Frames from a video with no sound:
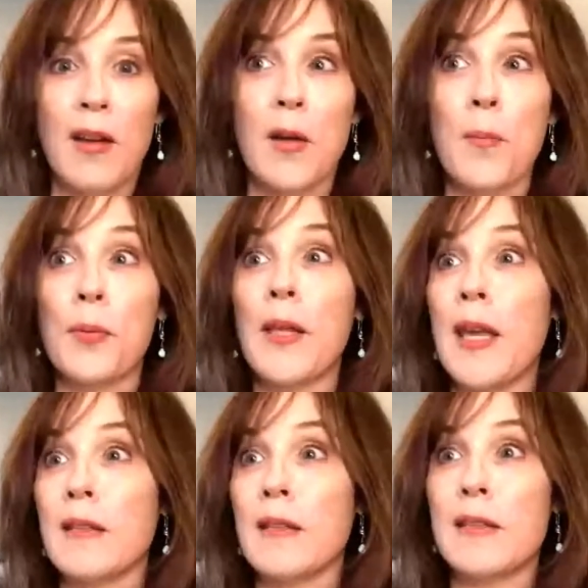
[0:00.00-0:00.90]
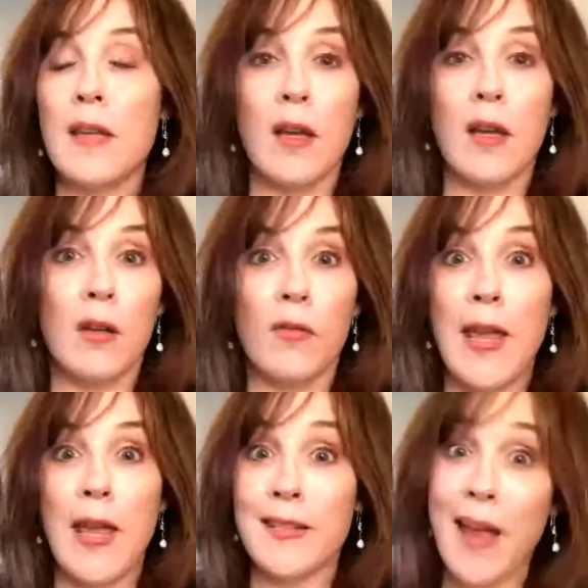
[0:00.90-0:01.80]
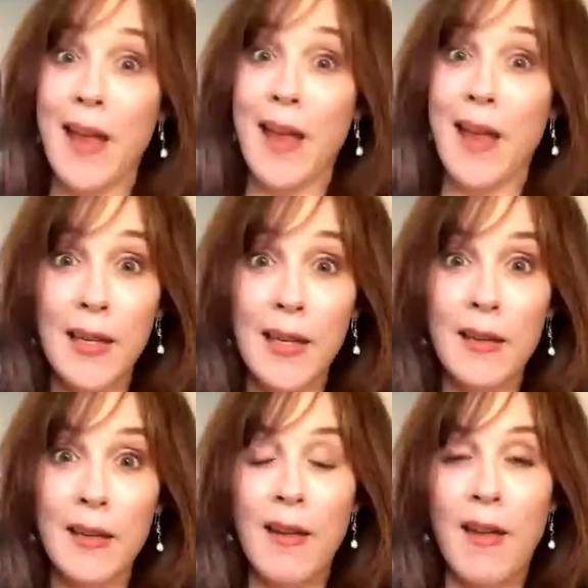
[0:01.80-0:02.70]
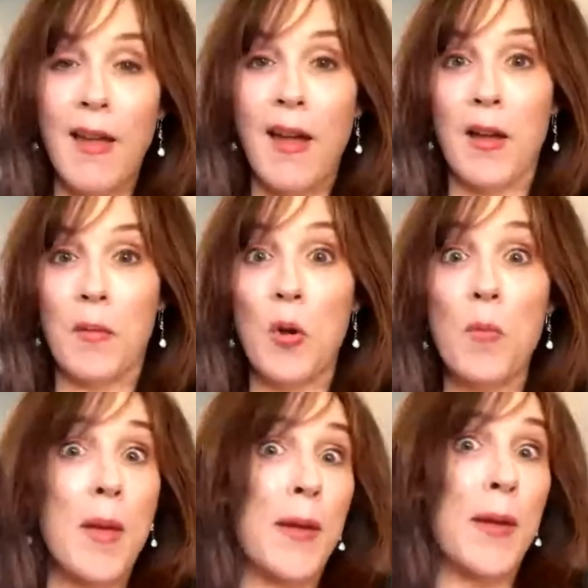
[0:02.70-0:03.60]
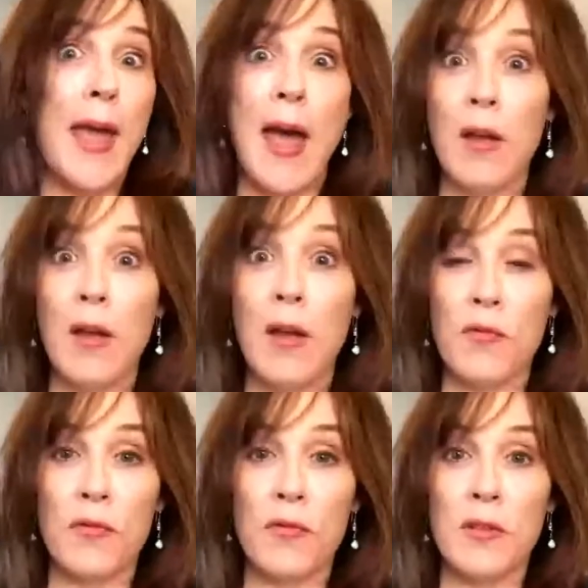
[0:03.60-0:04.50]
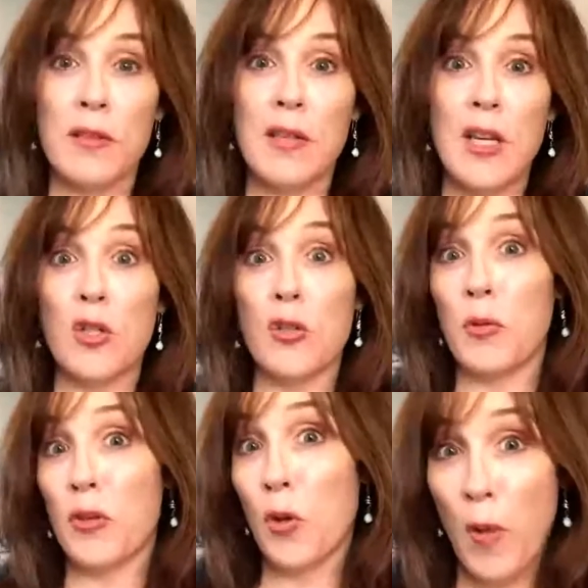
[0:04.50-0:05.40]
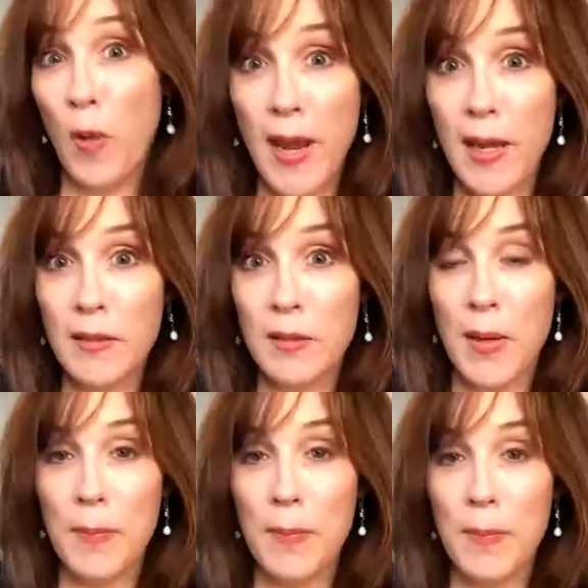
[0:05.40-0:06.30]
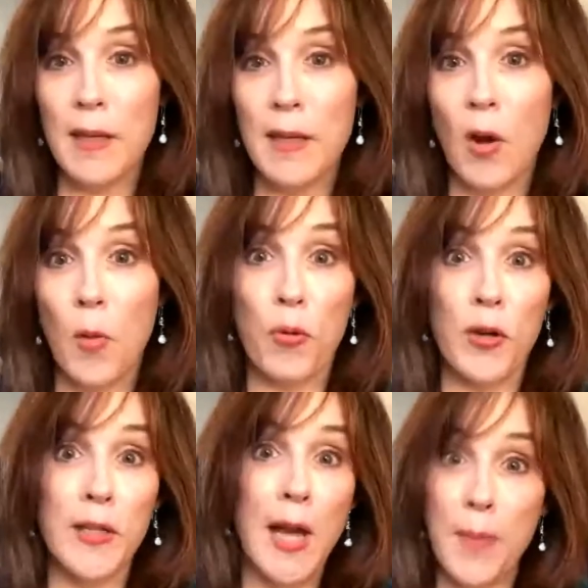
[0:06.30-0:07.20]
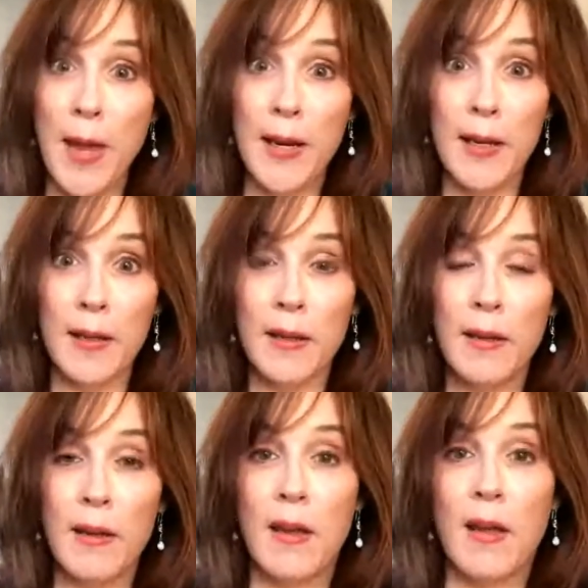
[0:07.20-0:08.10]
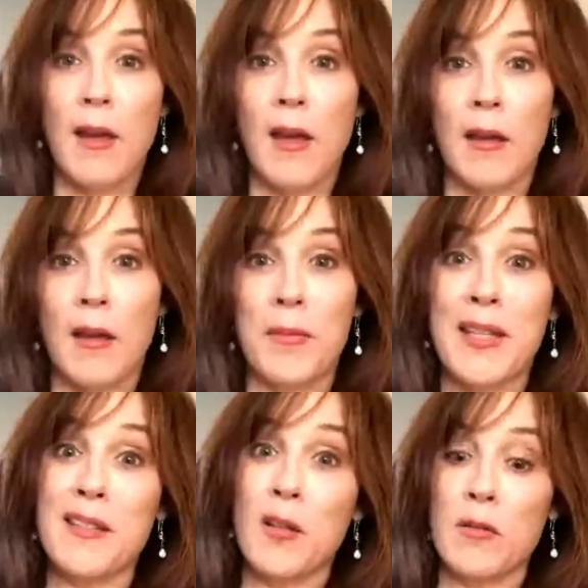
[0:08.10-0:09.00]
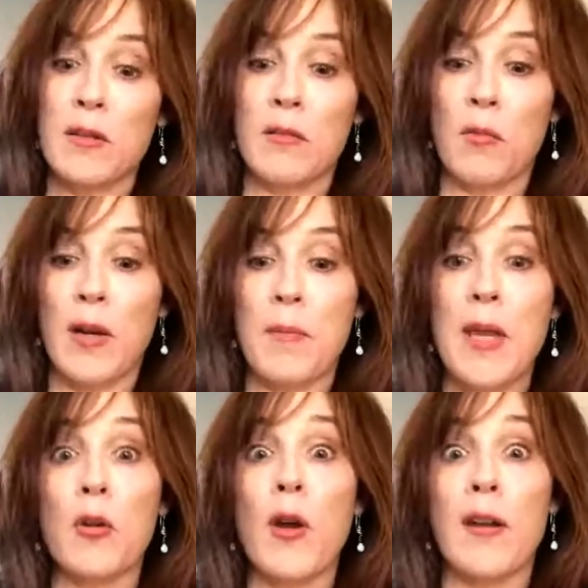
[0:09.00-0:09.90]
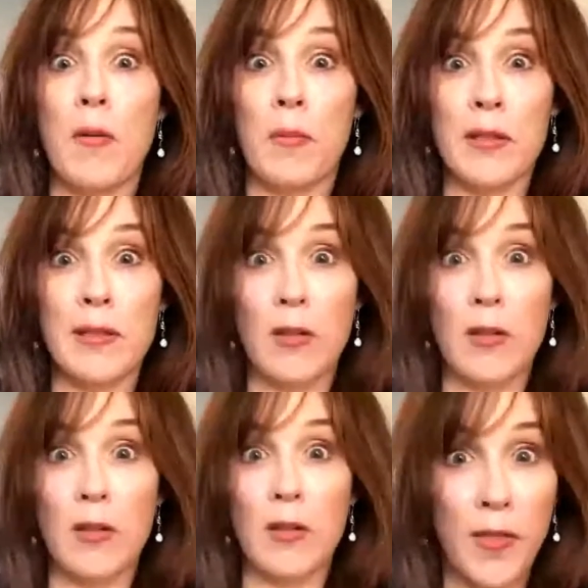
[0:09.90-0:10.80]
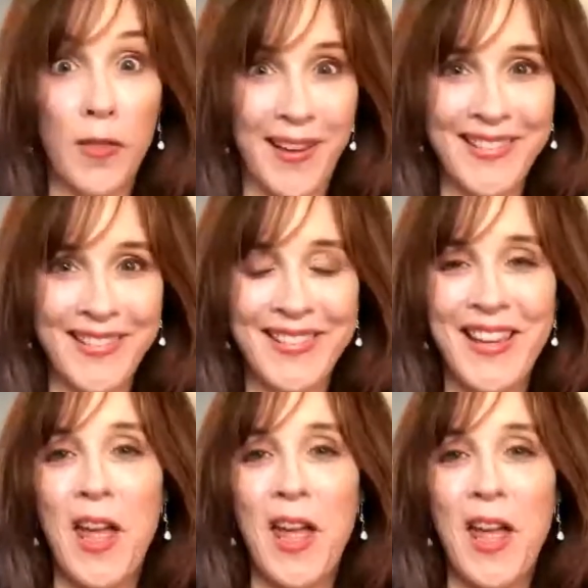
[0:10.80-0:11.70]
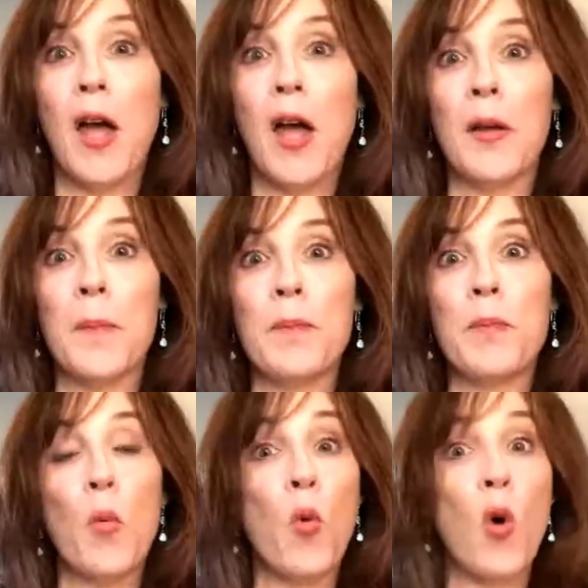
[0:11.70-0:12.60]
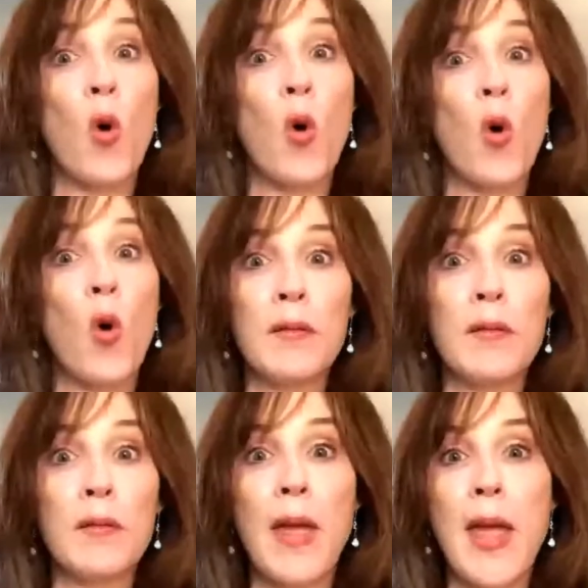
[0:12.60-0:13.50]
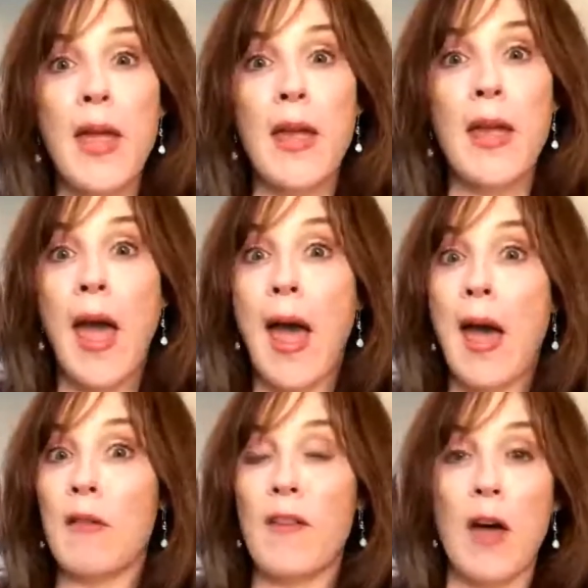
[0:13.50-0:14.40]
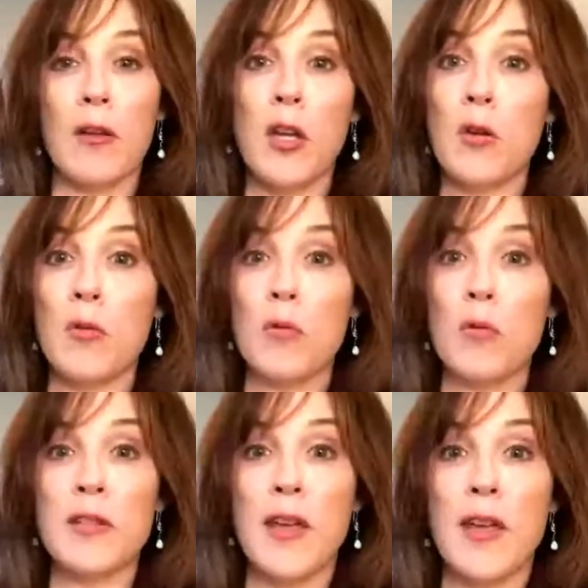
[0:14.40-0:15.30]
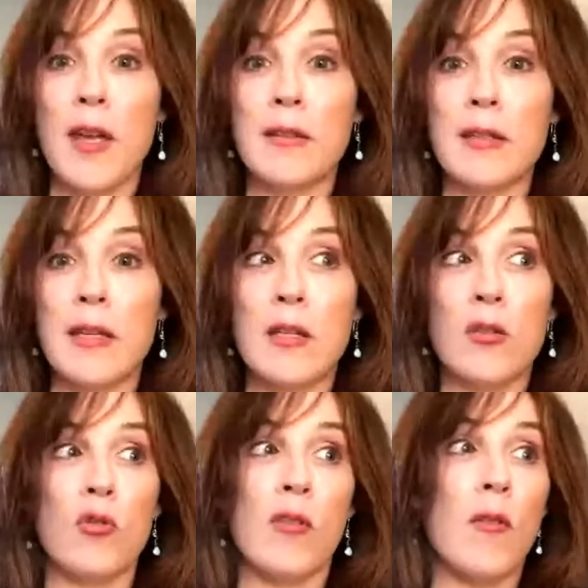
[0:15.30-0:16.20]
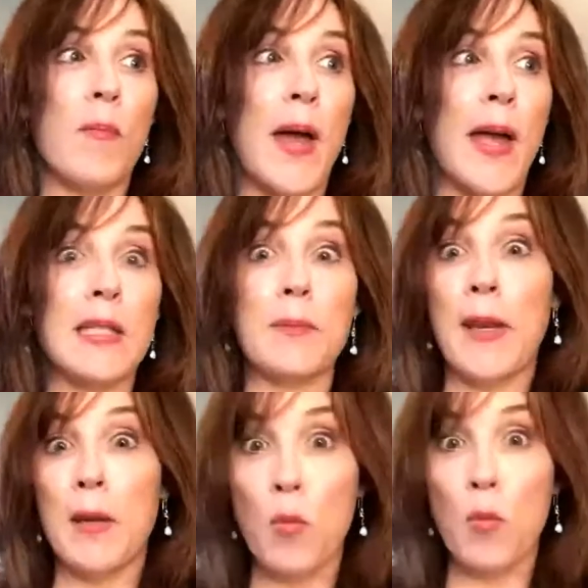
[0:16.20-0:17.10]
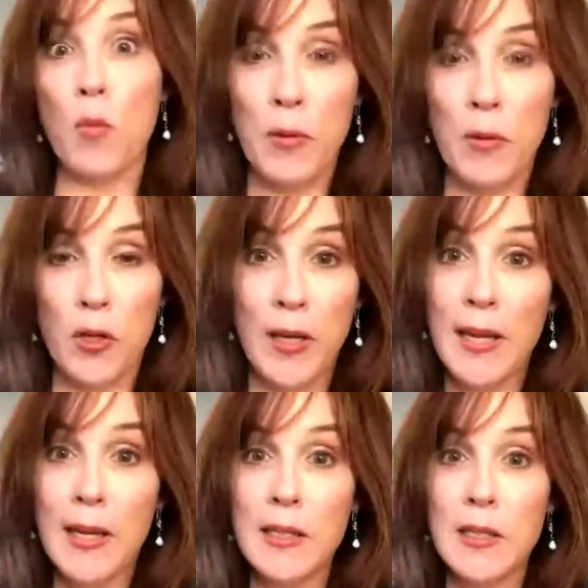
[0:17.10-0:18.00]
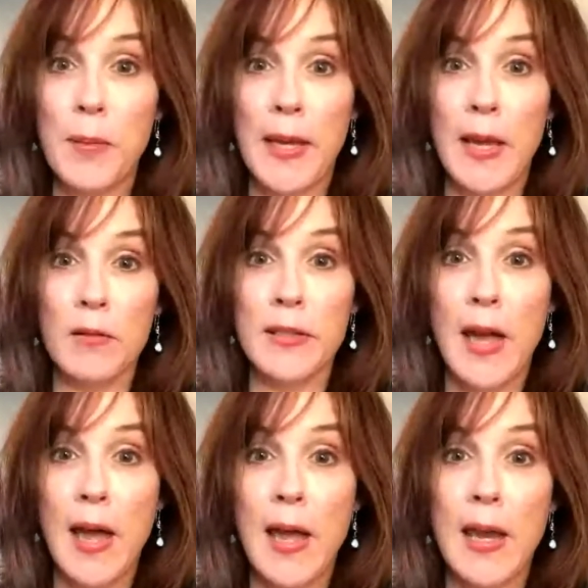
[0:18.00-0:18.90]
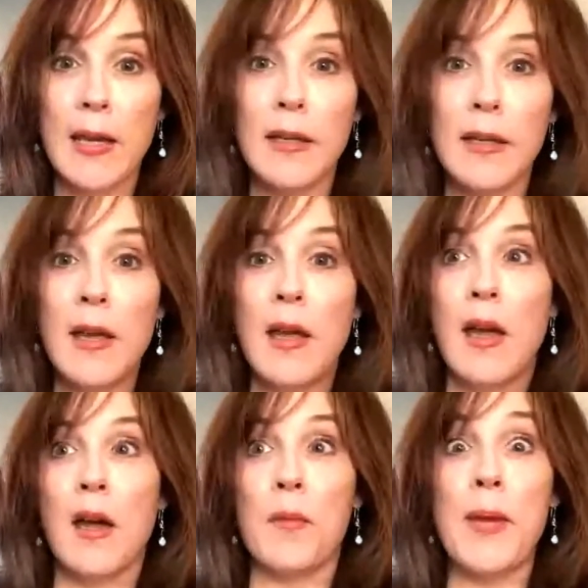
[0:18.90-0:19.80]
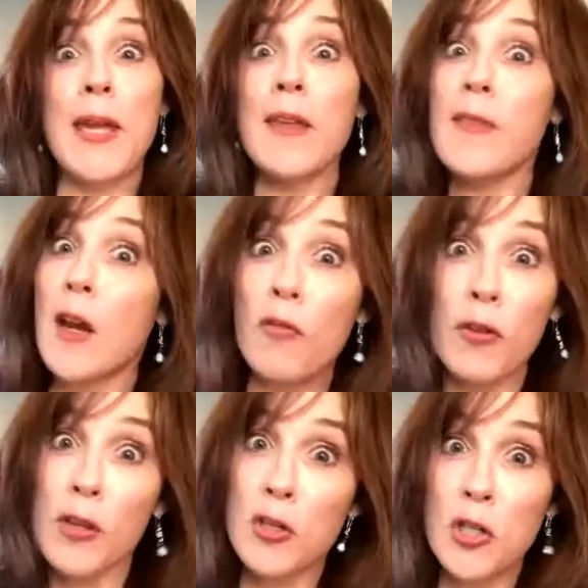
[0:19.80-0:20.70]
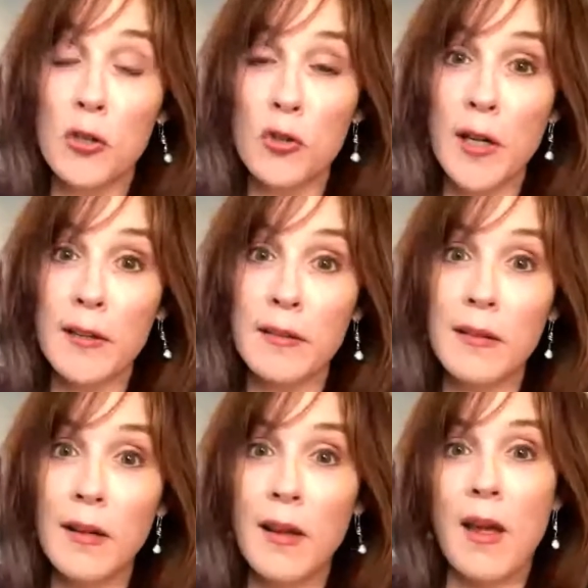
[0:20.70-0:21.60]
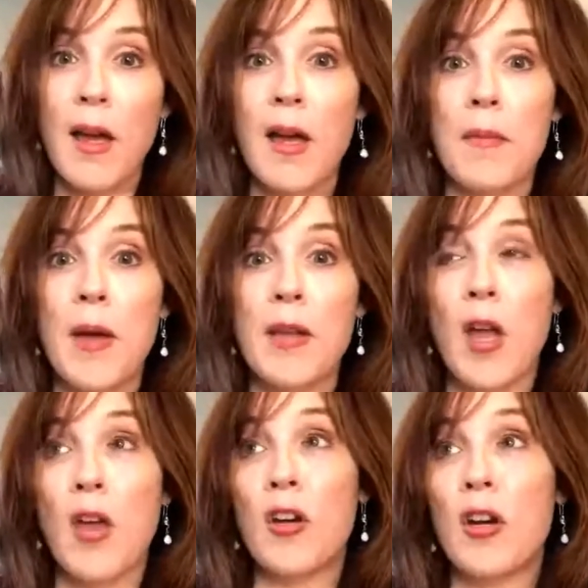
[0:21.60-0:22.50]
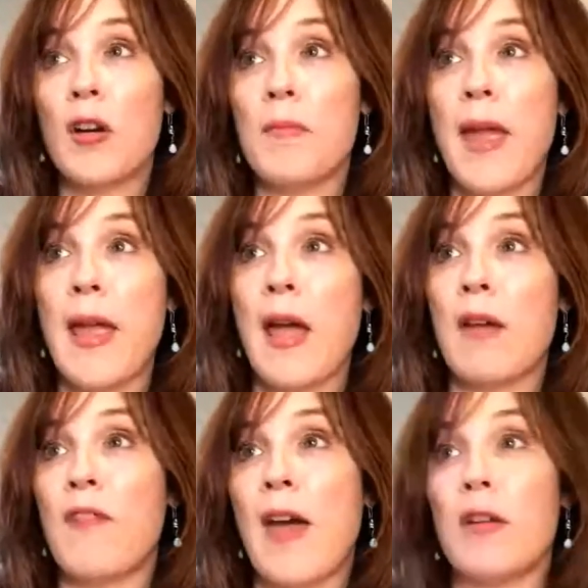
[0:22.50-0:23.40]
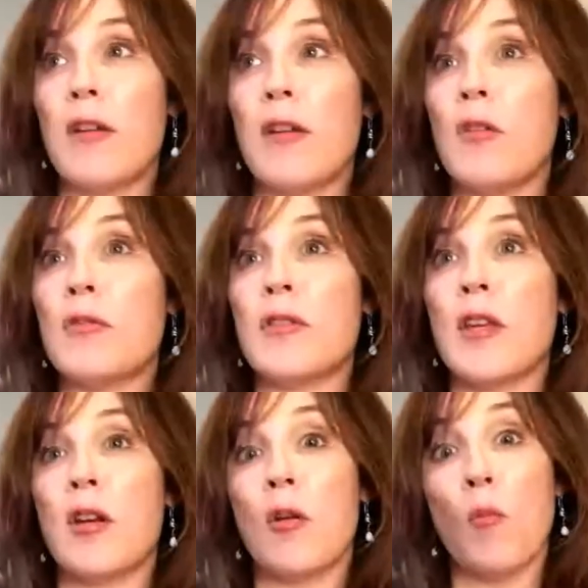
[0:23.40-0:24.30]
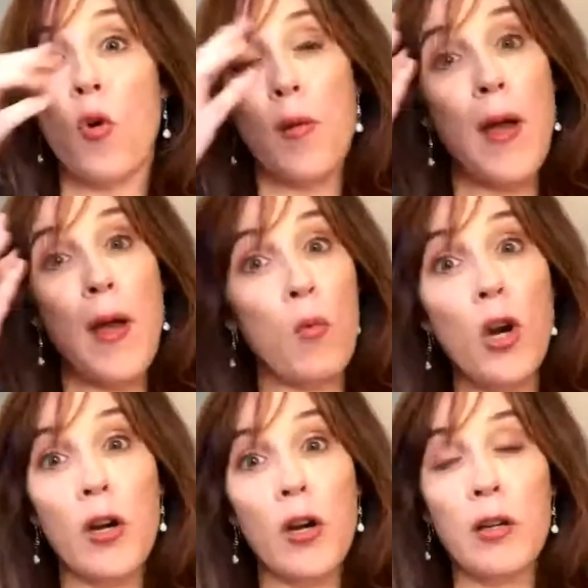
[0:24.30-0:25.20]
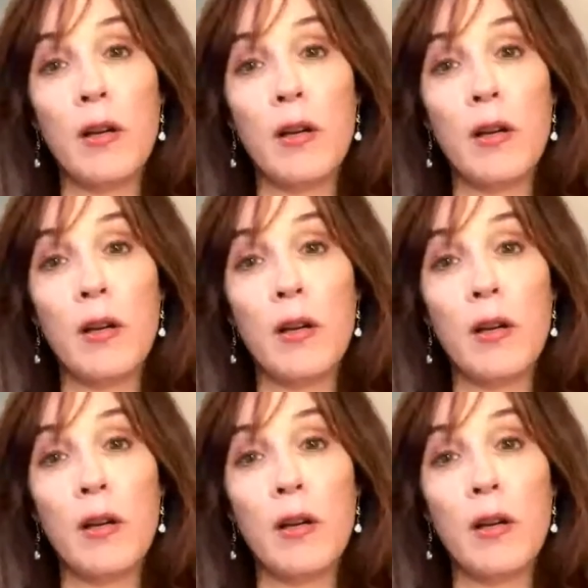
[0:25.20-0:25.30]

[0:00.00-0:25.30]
complaints of anxiety, who maybe have issues with their weight, maybe are pre-diabetic, because when I'm integrative, I'm considering all the things. But one may have values that is driven by spending more time with their kids, being outside, being there for their children. Another may have values that are more about work